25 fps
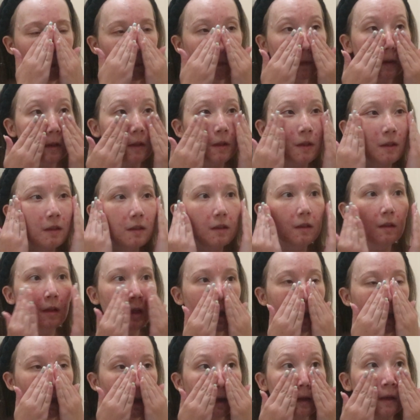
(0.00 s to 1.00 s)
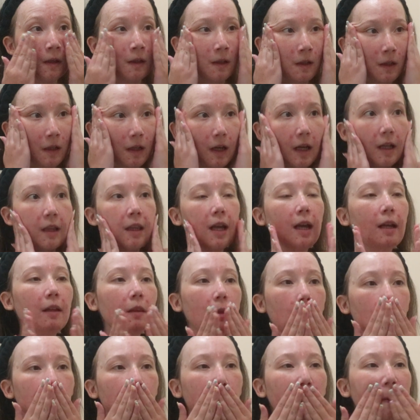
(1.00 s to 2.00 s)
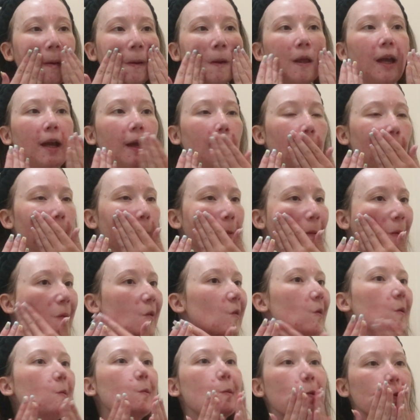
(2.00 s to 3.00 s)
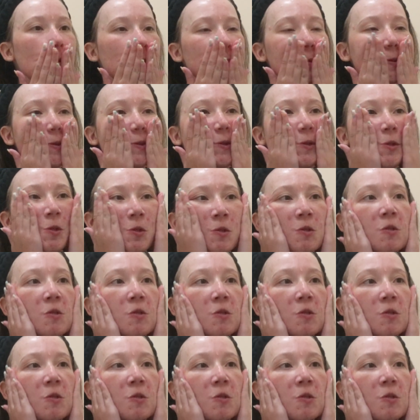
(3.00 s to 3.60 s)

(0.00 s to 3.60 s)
because I like to do it like upwards,